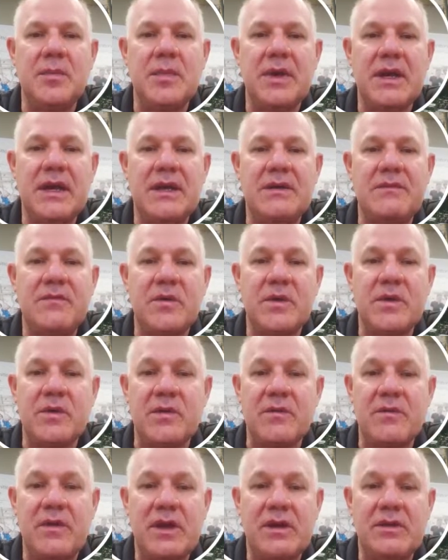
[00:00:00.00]
And for the
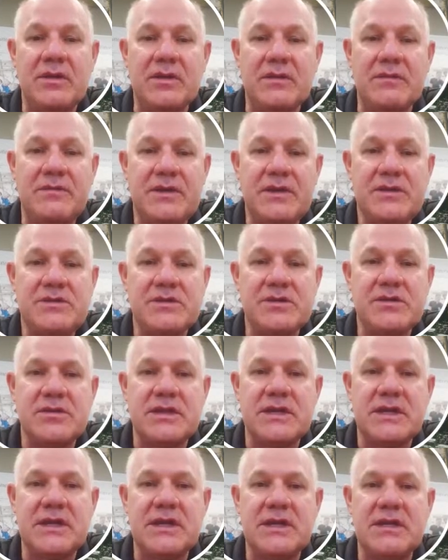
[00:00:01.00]
refinery of the future,
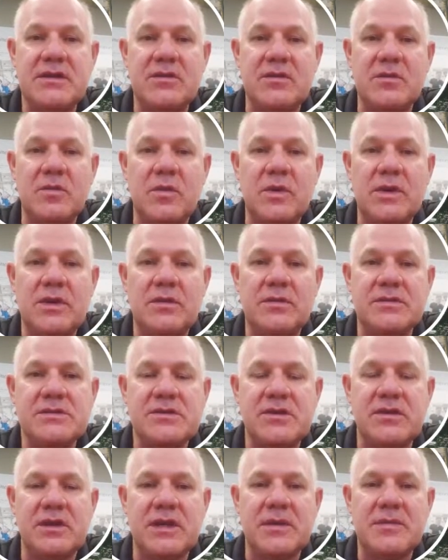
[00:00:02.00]
then we'll
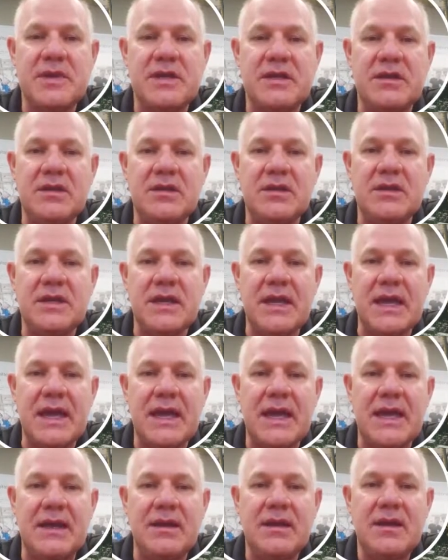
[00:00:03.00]
certainly be looking
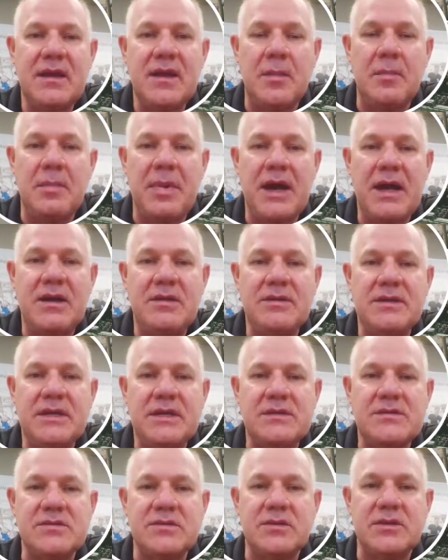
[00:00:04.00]
at
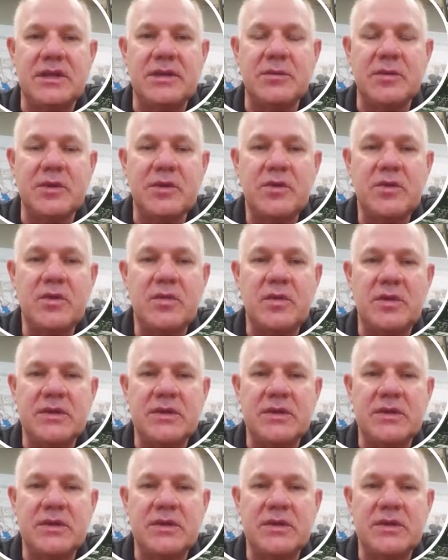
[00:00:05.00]
biodiesel and renewable